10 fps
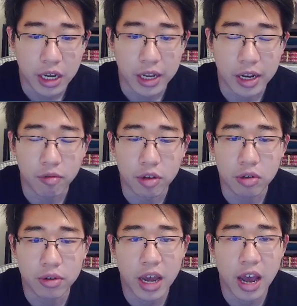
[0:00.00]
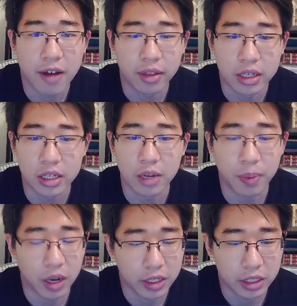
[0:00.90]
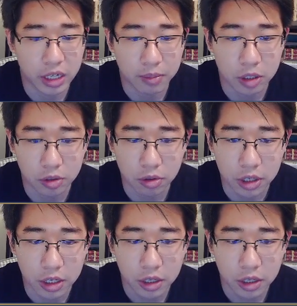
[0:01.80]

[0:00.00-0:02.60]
and then we do have this body slam stored